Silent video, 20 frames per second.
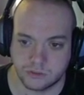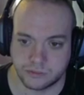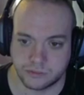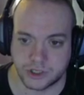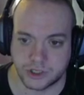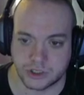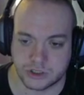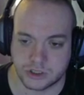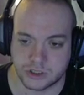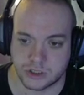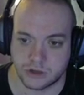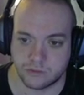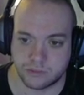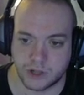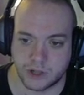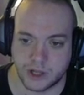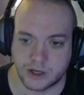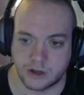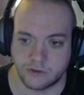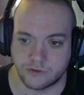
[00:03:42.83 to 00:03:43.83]
But
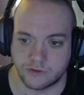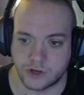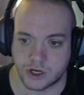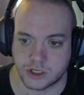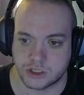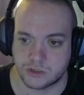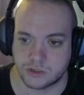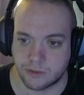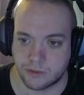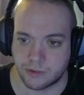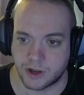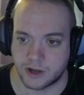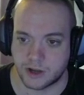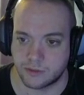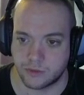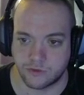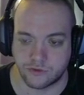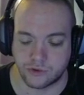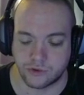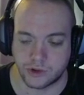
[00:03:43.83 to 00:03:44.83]
plenty of darts to be played
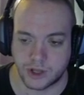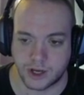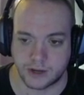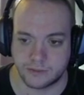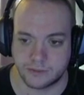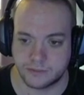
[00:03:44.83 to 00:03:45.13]
before that.